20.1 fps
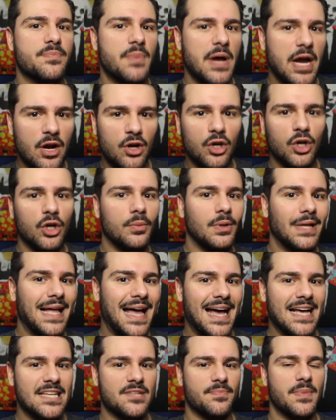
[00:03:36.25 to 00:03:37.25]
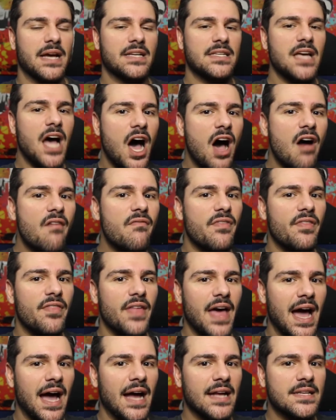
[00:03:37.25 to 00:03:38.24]
paranormal aspects of
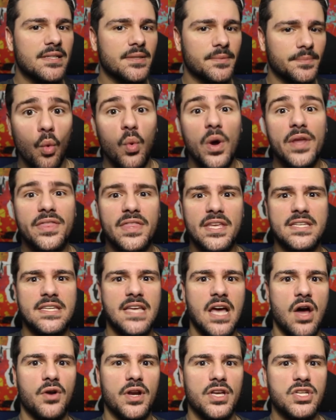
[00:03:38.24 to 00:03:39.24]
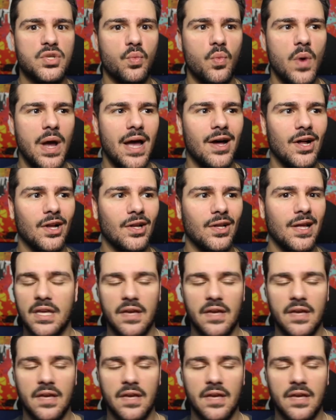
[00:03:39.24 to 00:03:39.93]
that with the sound as well,